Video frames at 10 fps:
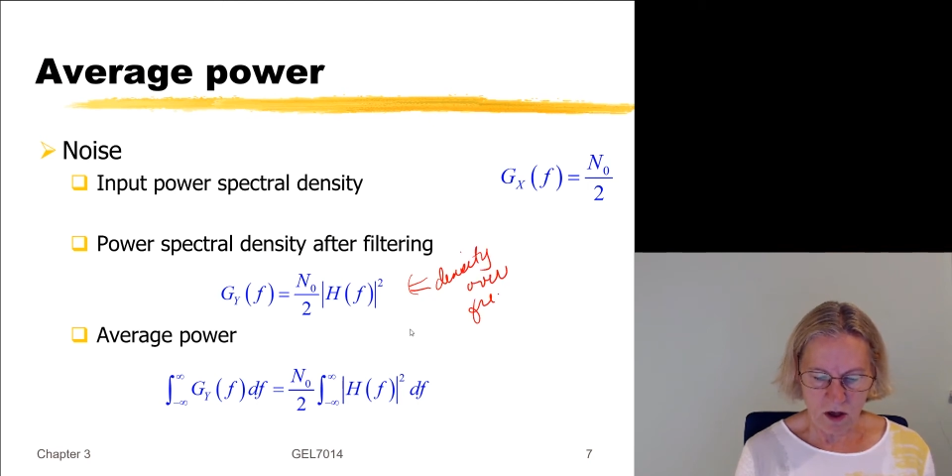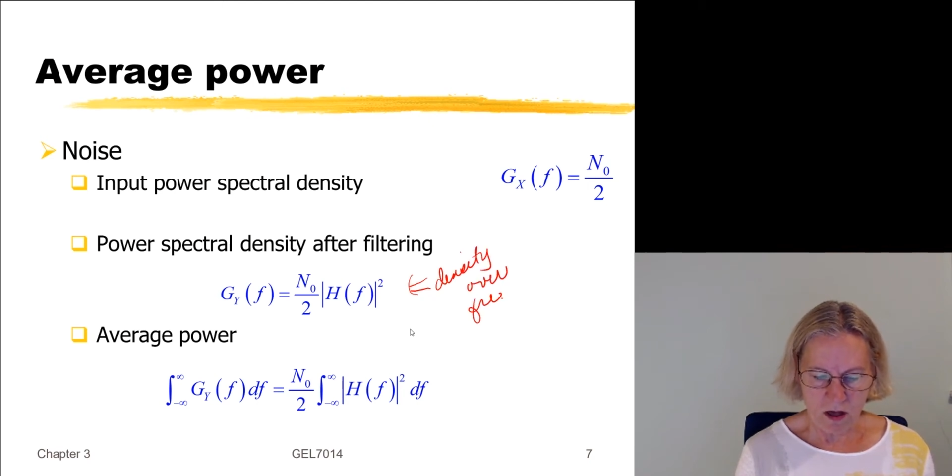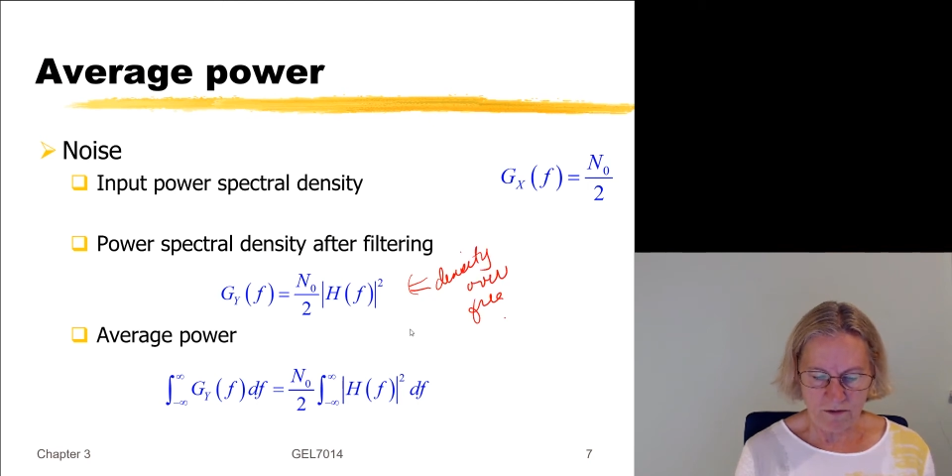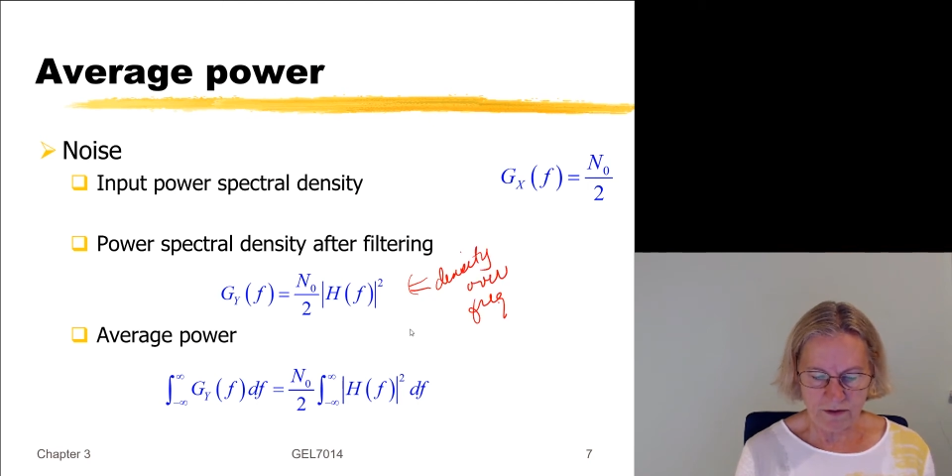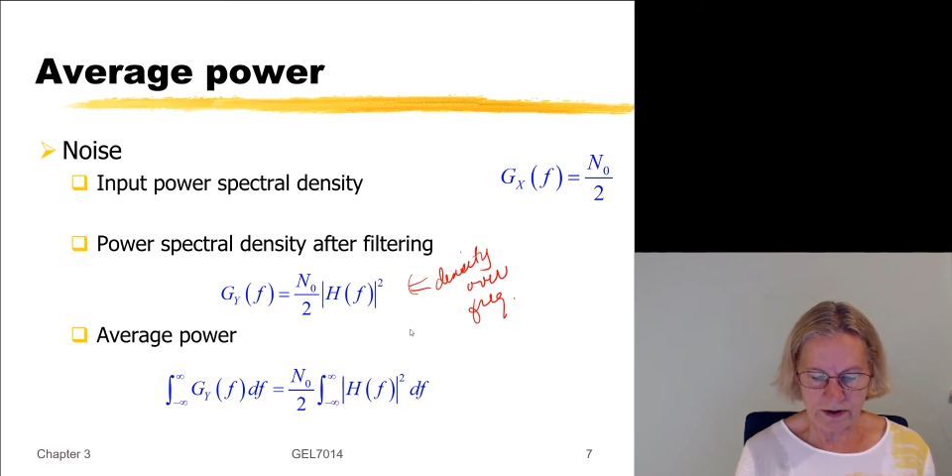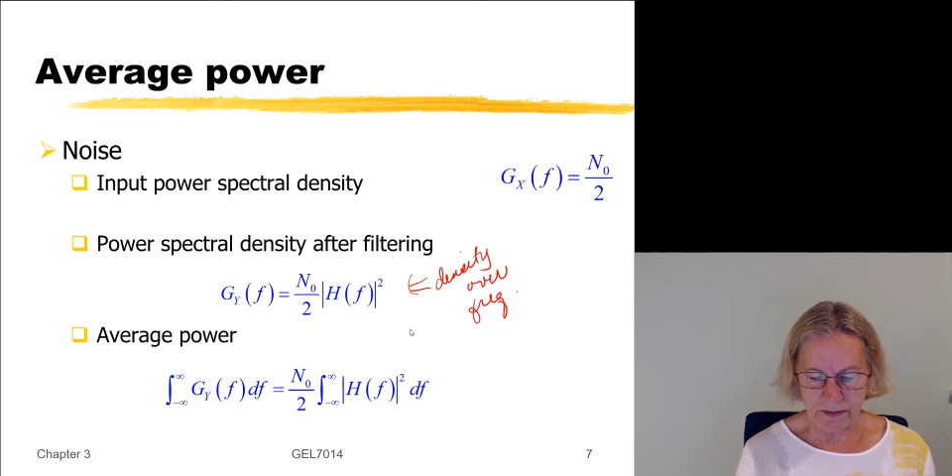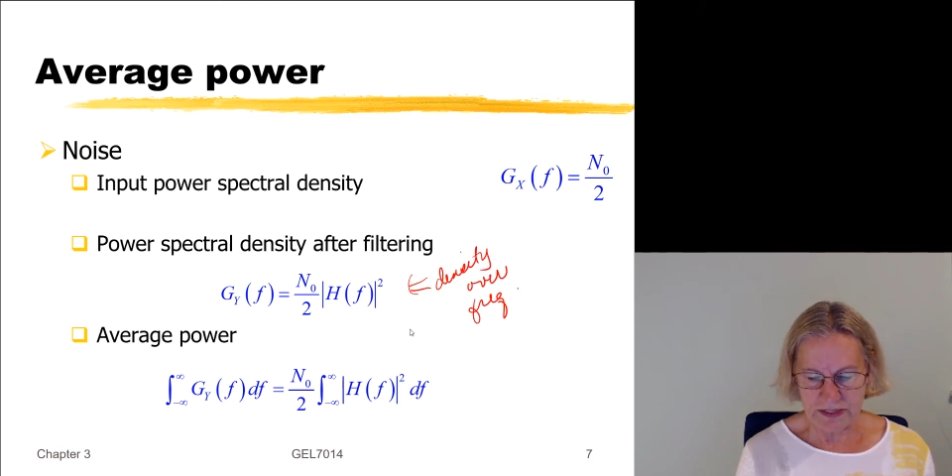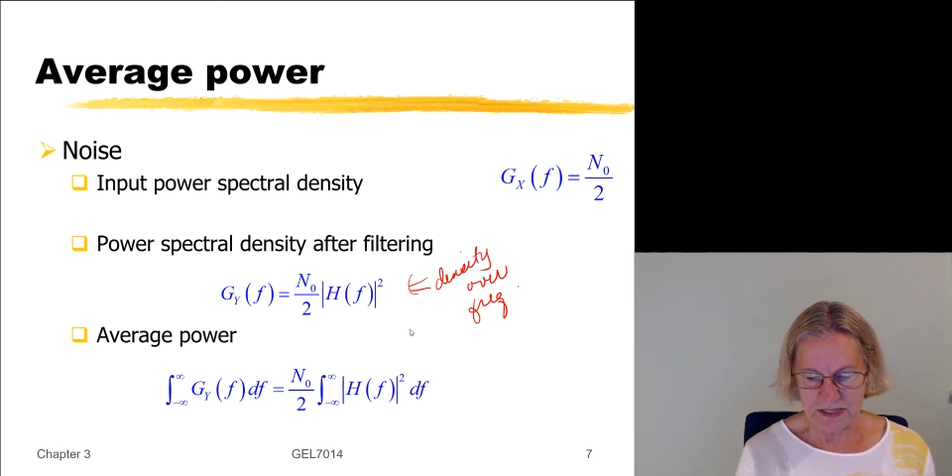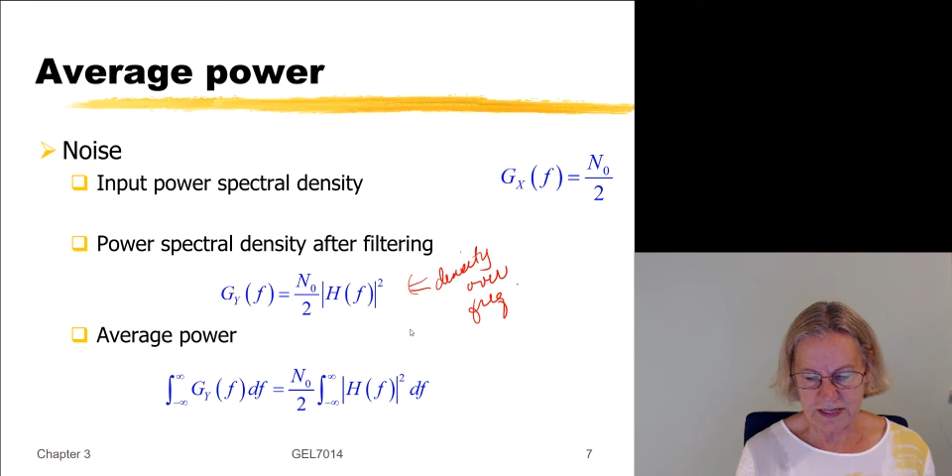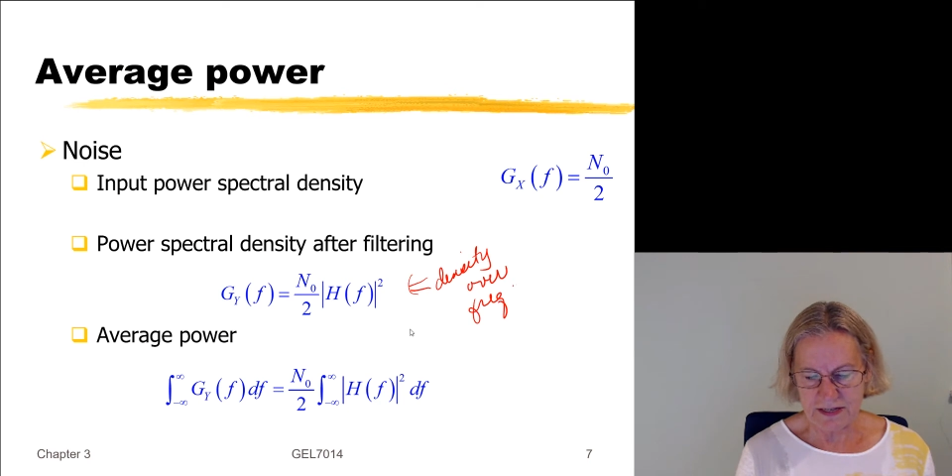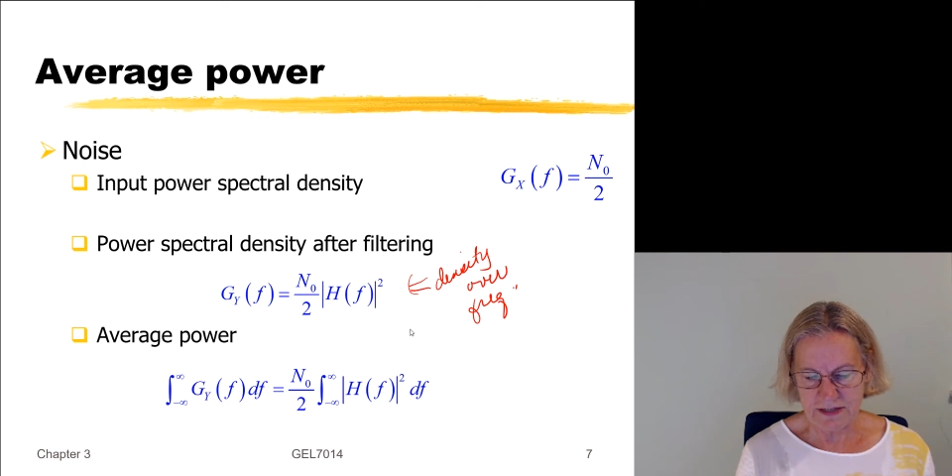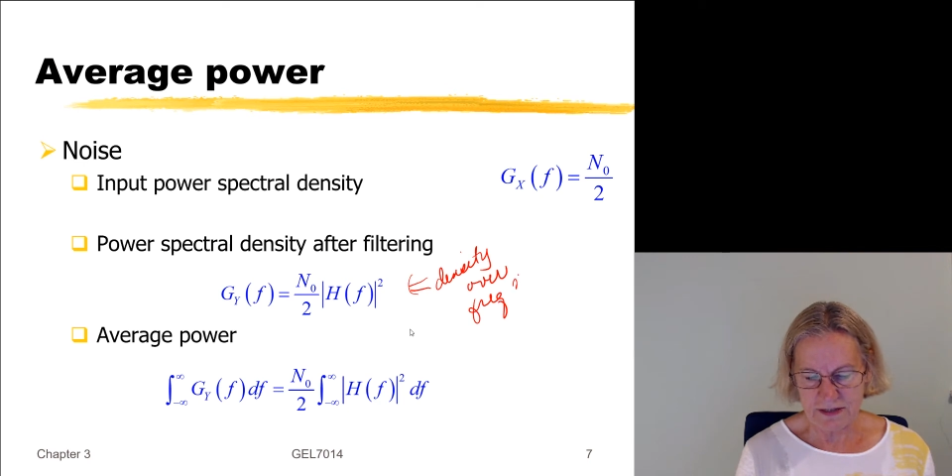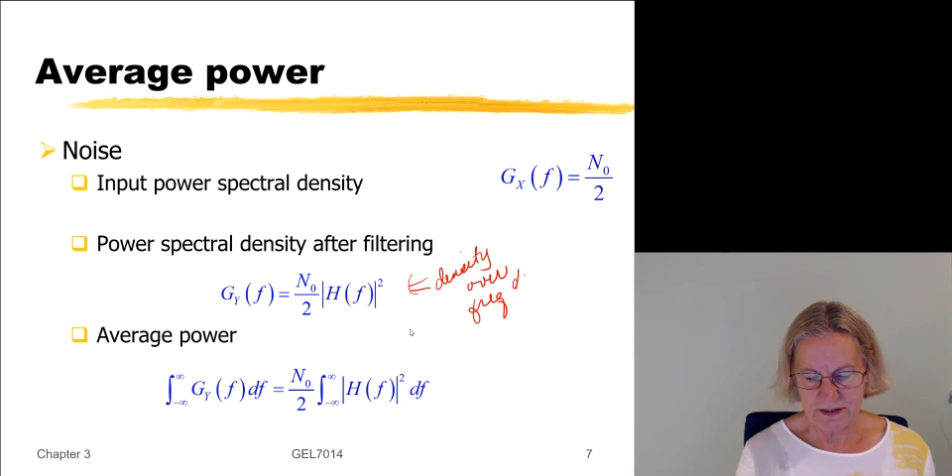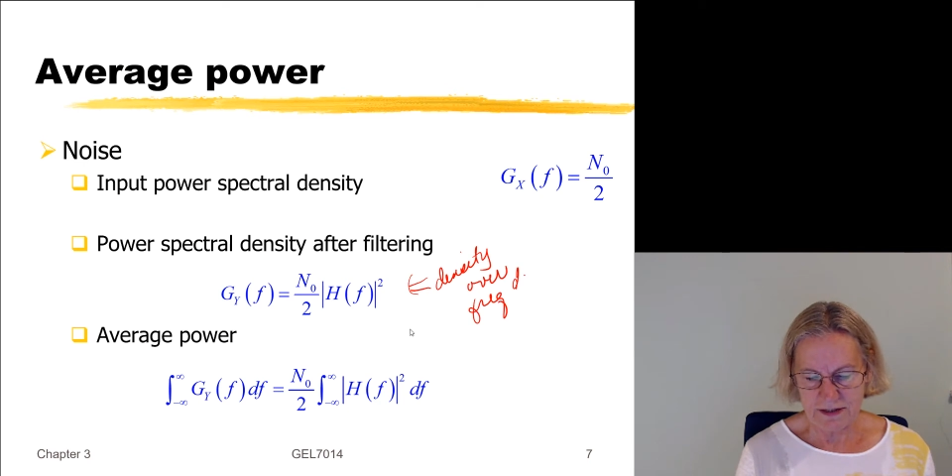all frequencies.